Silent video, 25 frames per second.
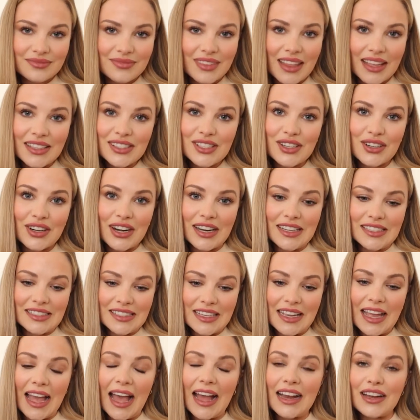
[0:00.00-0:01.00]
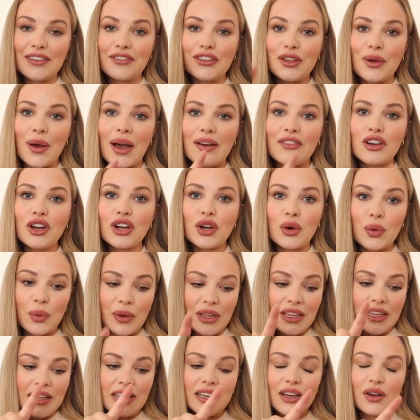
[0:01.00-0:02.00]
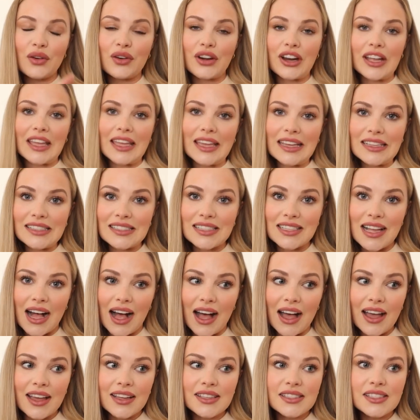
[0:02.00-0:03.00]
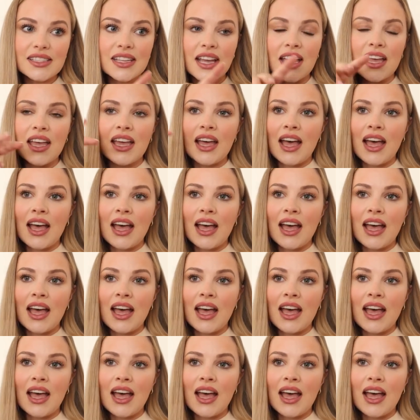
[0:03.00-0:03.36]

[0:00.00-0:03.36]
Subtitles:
That's crazy. And if you have a queen or a king size,